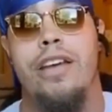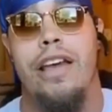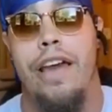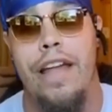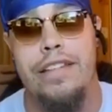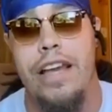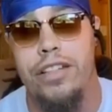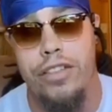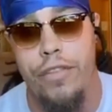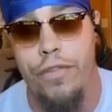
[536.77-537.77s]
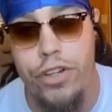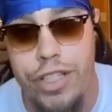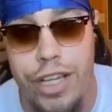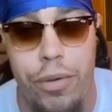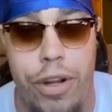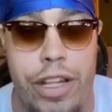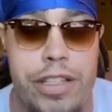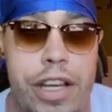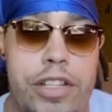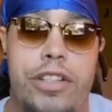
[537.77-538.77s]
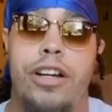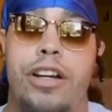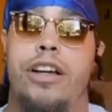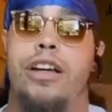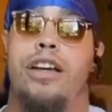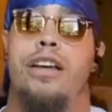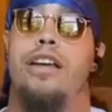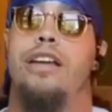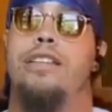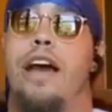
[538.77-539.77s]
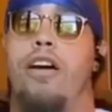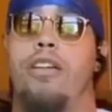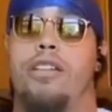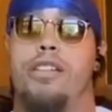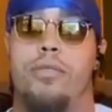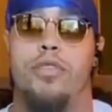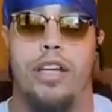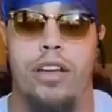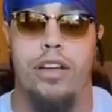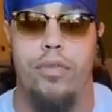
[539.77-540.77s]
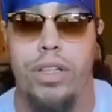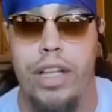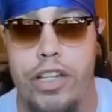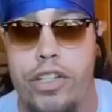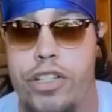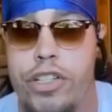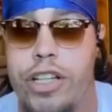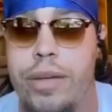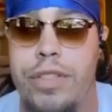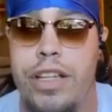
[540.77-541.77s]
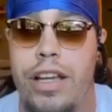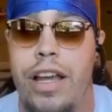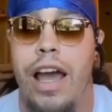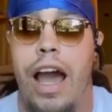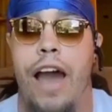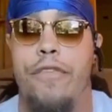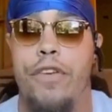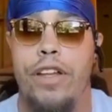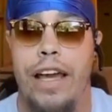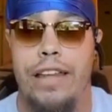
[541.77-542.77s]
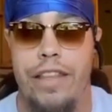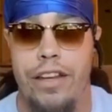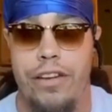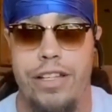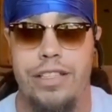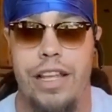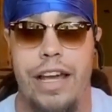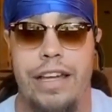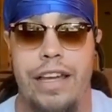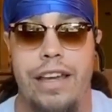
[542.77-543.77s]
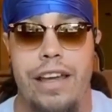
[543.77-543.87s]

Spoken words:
And that's actually the first thing I want to touch on is that on the subject of relationships, I feel like there is like